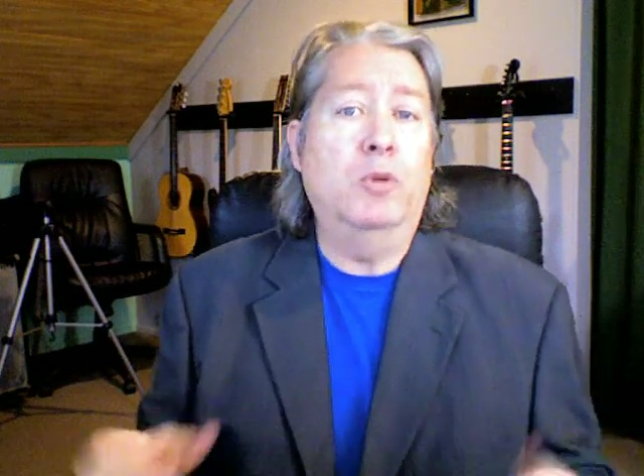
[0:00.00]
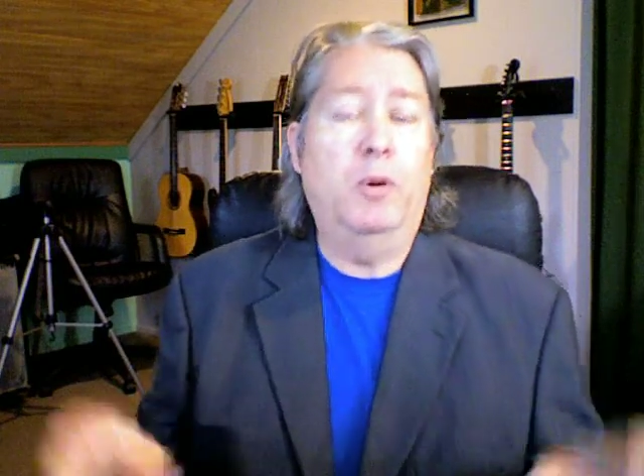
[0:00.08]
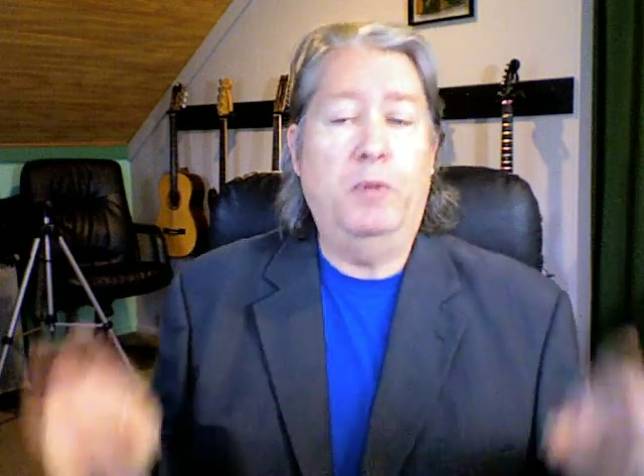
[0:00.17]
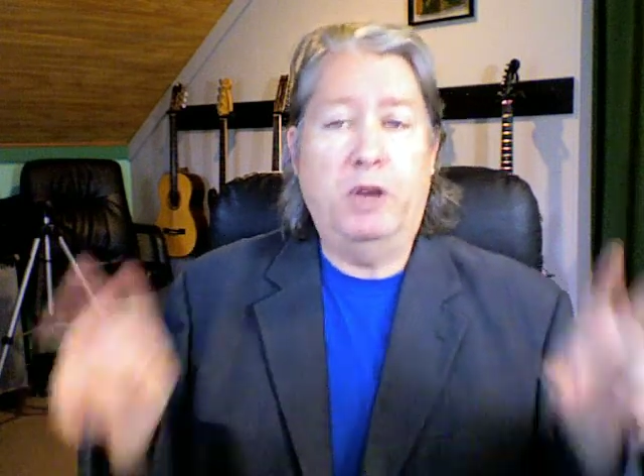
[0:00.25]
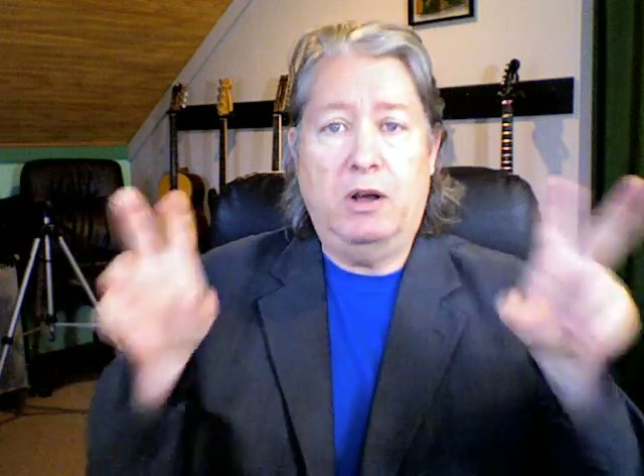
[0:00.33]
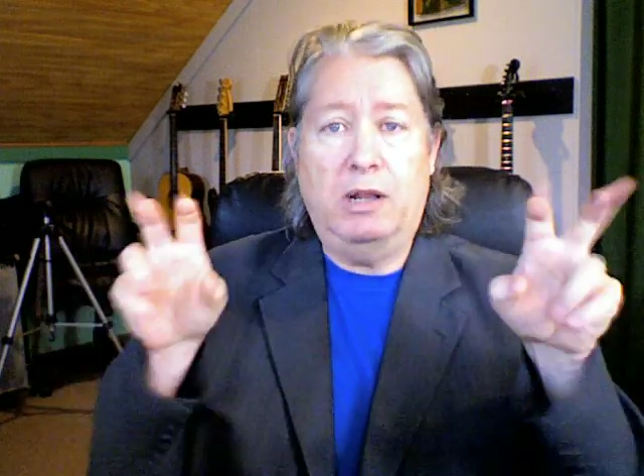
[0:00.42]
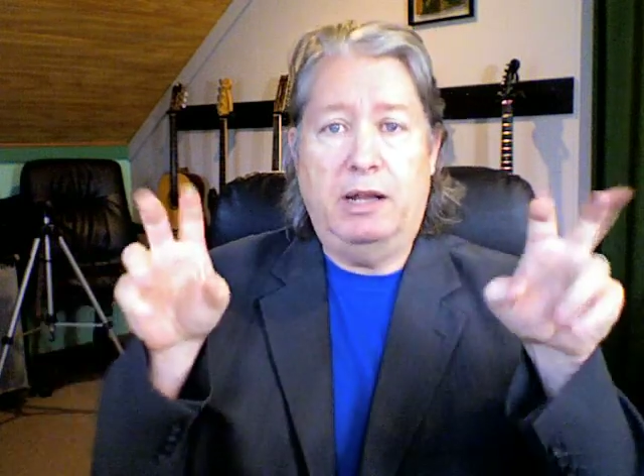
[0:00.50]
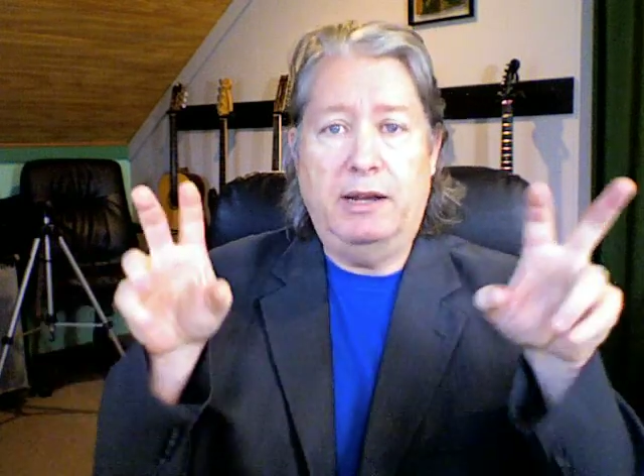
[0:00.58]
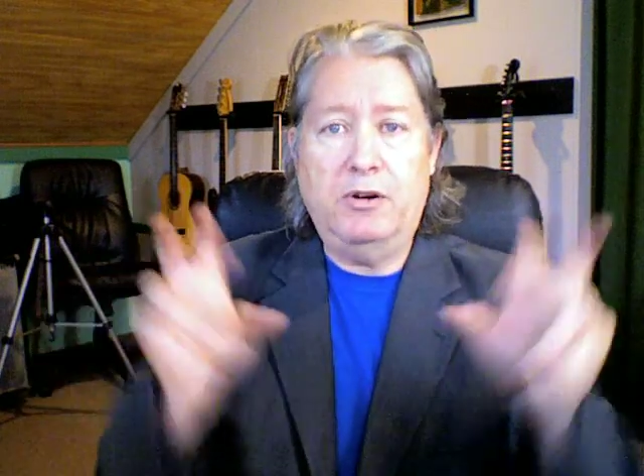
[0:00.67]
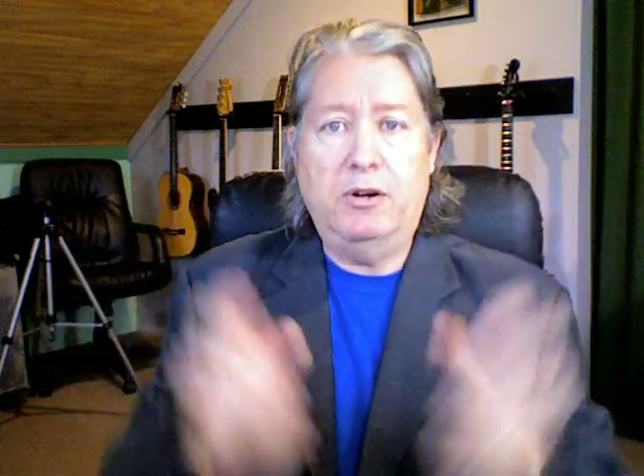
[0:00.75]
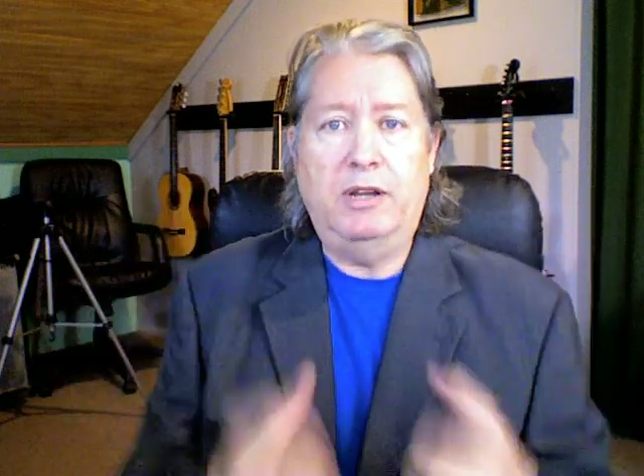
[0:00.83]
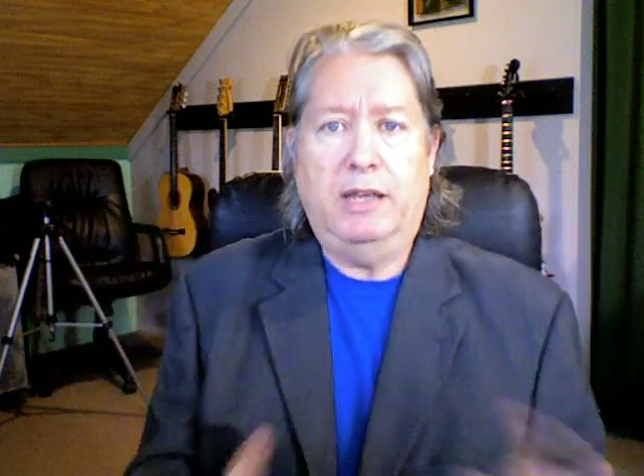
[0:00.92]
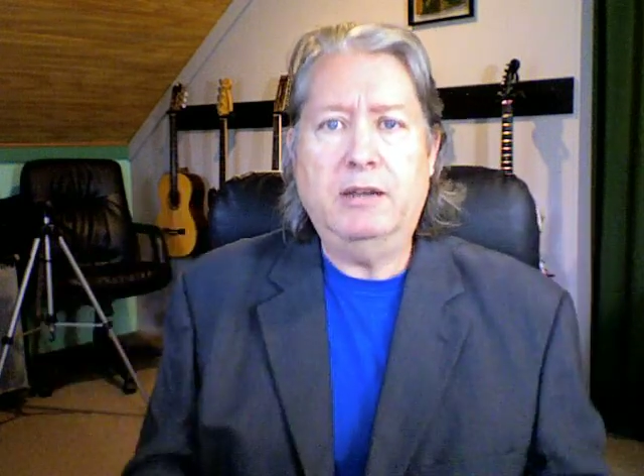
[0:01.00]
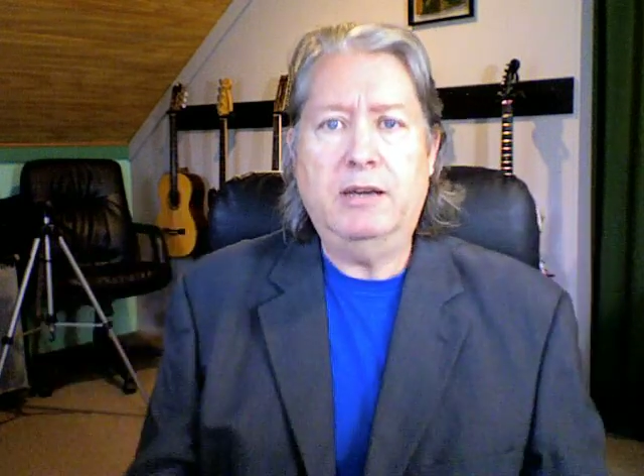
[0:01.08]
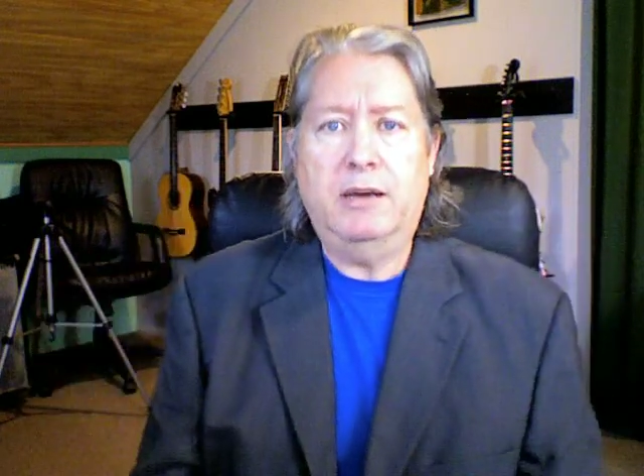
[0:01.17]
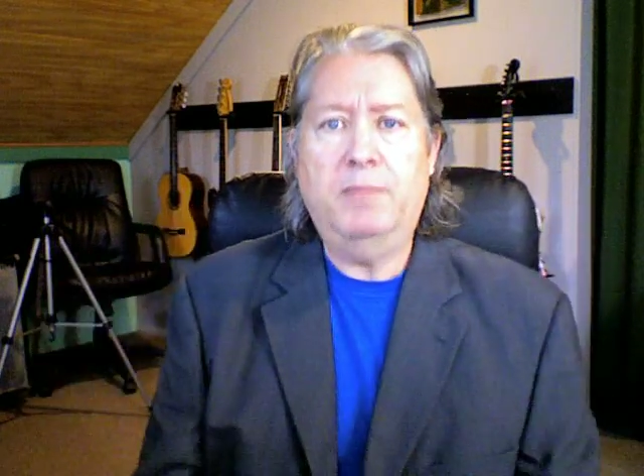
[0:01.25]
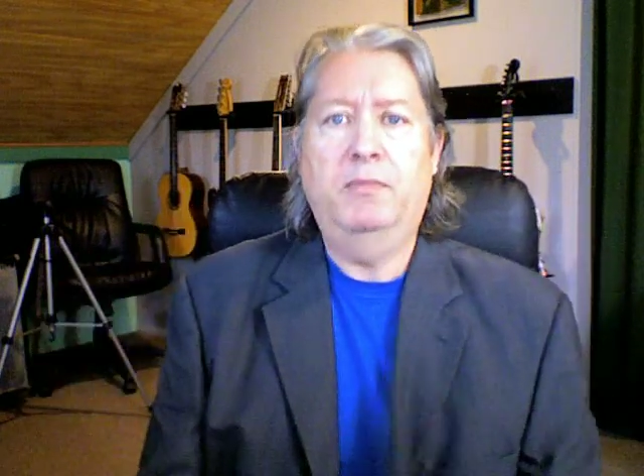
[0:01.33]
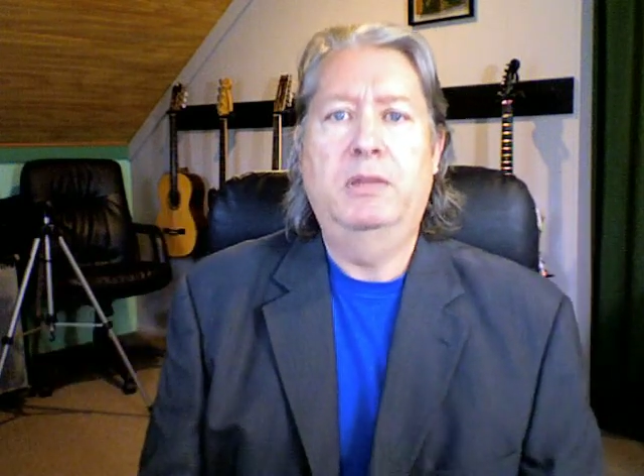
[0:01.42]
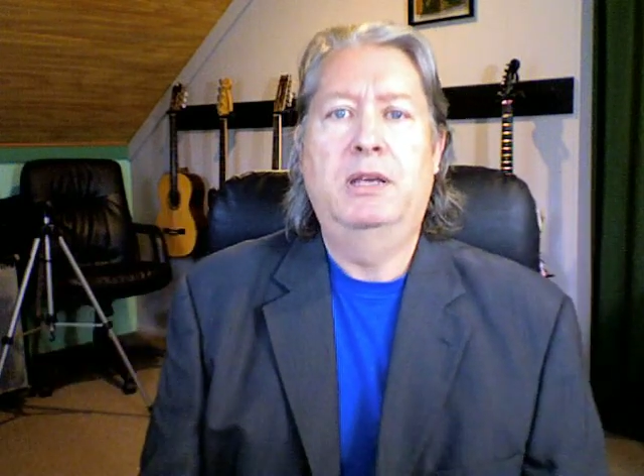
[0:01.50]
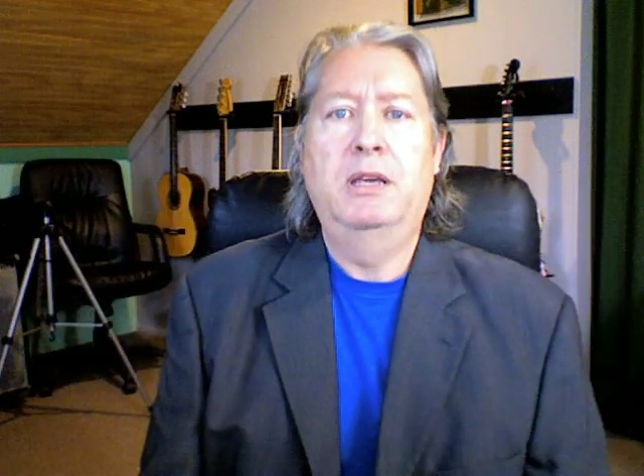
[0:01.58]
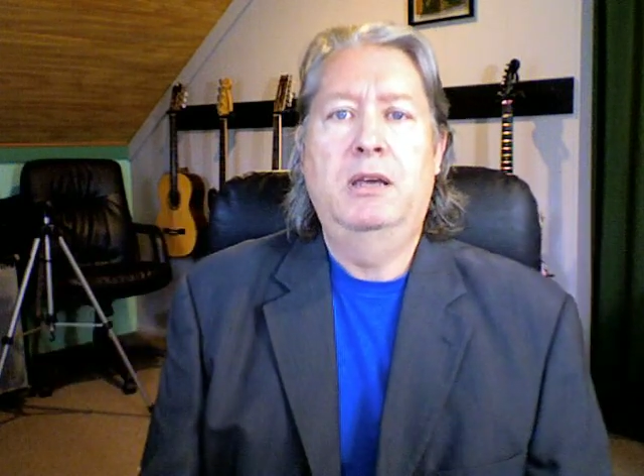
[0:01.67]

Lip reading: what we call unearned income.